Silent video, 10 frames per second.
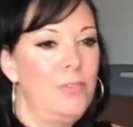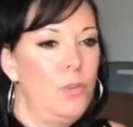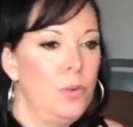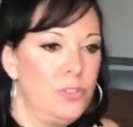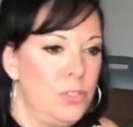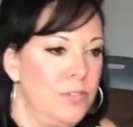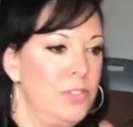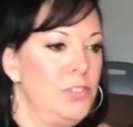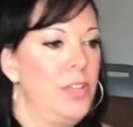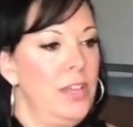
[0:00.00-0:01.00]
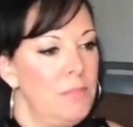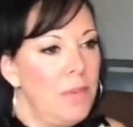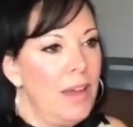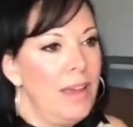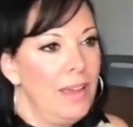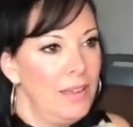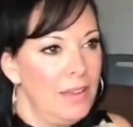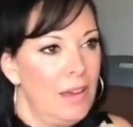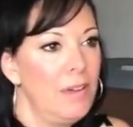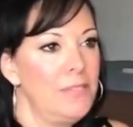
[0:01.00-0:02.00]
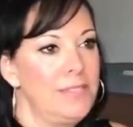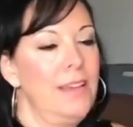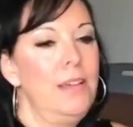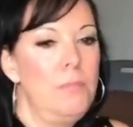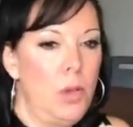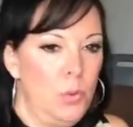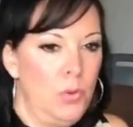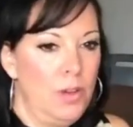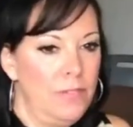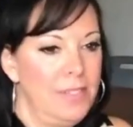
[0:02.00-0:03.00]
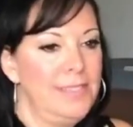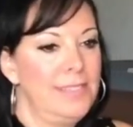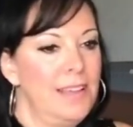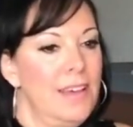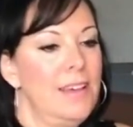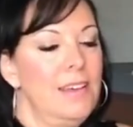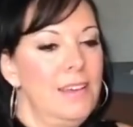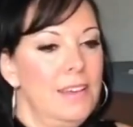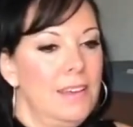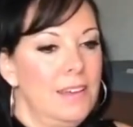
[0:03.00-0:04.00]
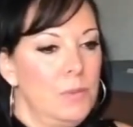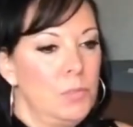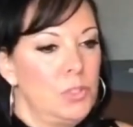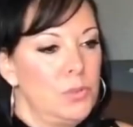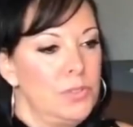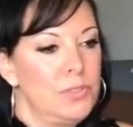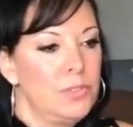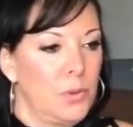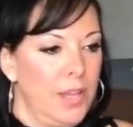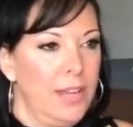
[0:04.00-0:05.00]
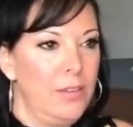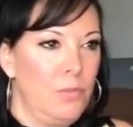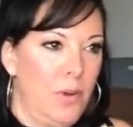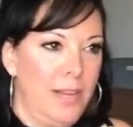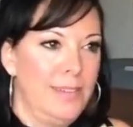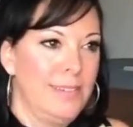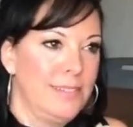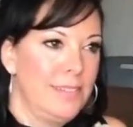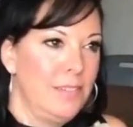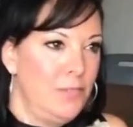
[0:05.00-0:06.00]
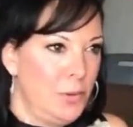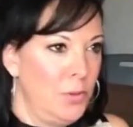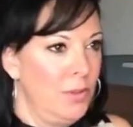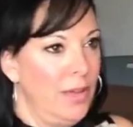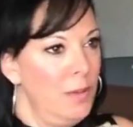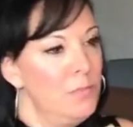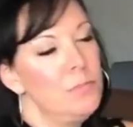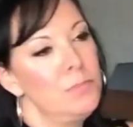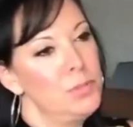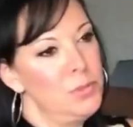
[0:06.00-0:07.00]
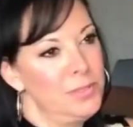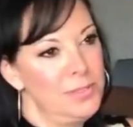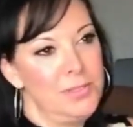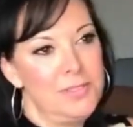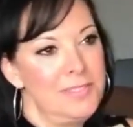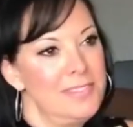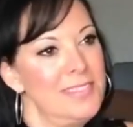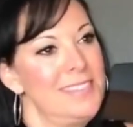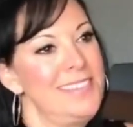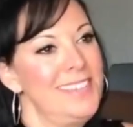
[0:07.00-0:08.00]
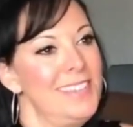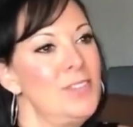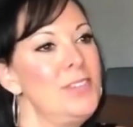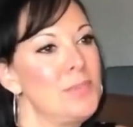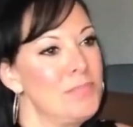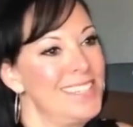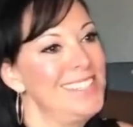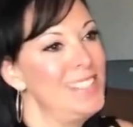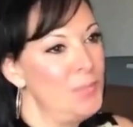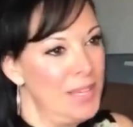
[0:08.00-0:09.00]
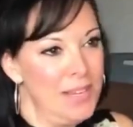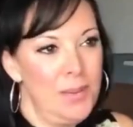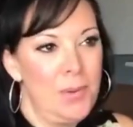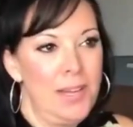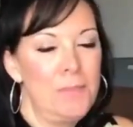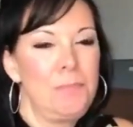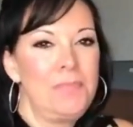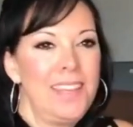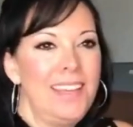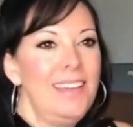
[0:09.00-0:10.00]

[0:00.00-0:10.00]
I had four servers in my office. I had my own office, um, which was located right next to the photo lab, which was a unique place to be anyway. Yeah.